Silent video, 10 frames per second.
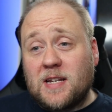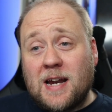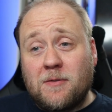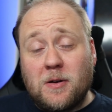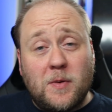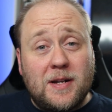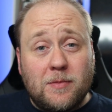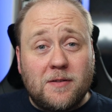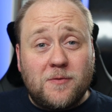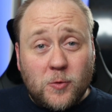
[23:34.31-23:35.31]
Eric winning
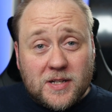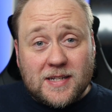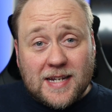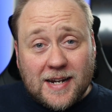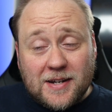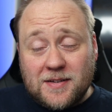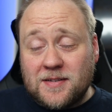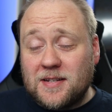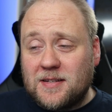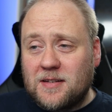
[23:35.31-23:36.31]
by 40
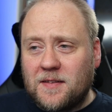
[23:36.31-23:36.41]
seconds.